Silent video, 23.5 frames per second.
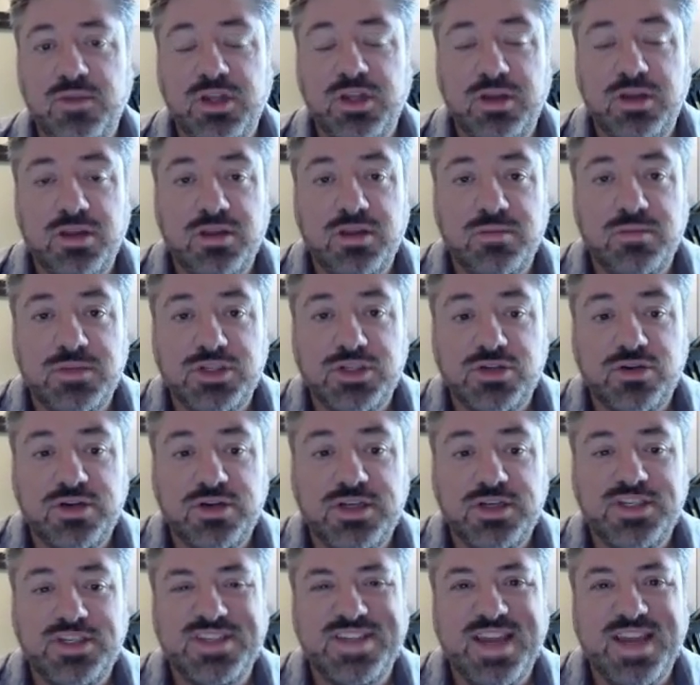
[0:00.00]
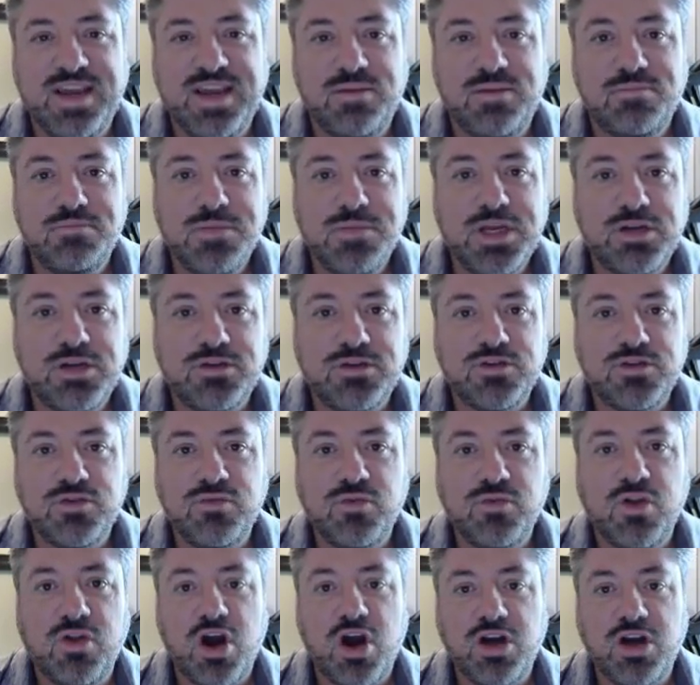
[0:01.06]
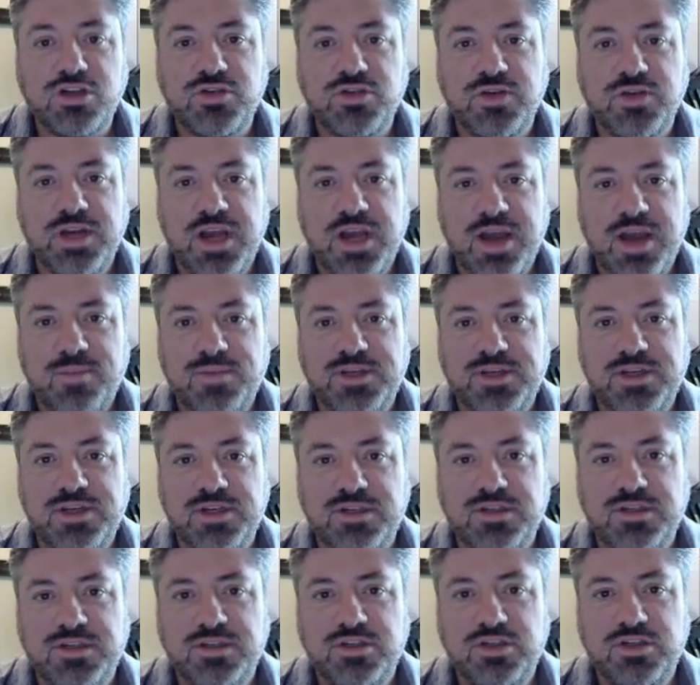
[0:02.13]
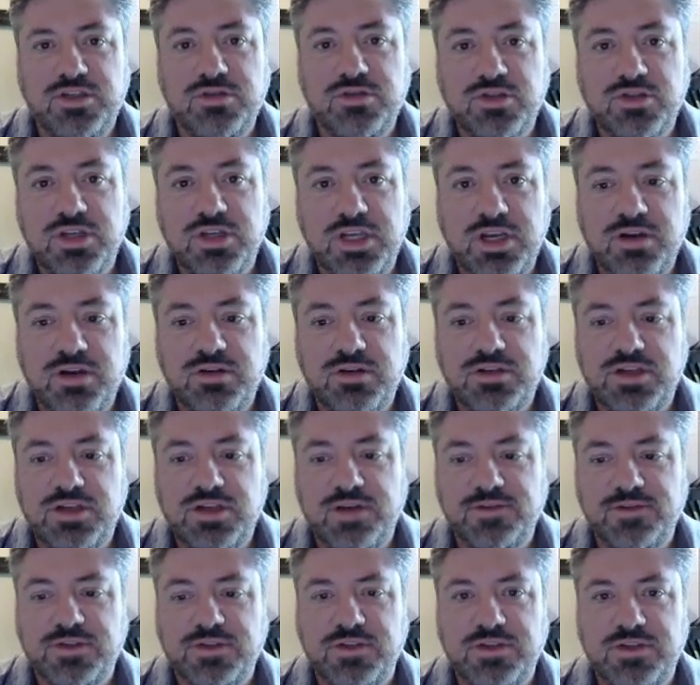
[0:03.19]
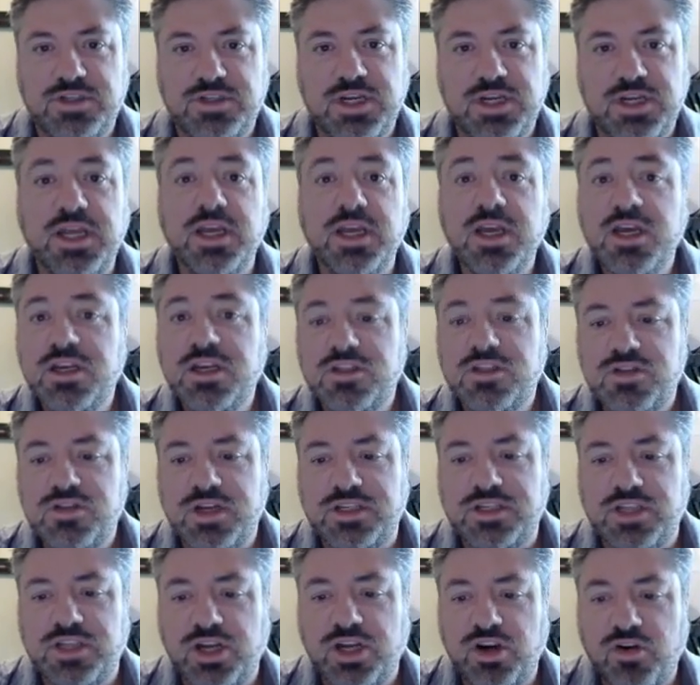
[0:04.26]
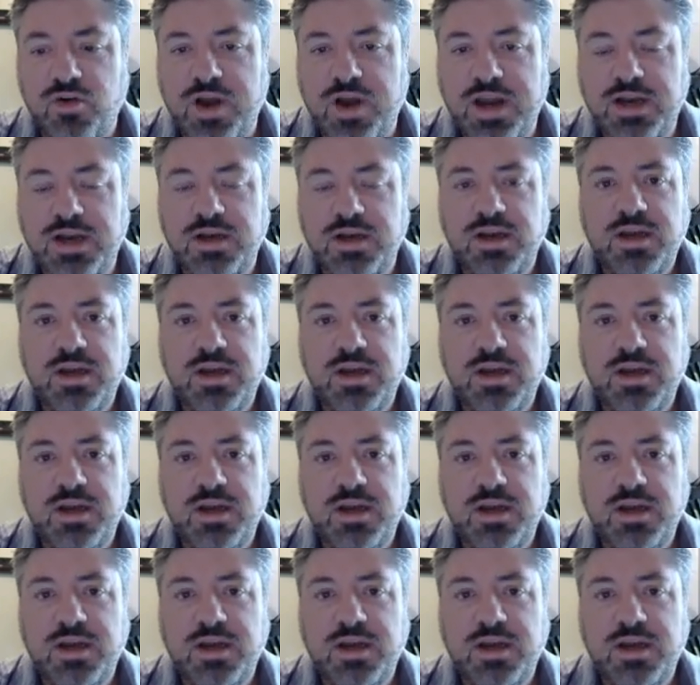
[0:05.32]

The Missouri State Middle School archery competitions, usually here in Jefferson City. So that's a great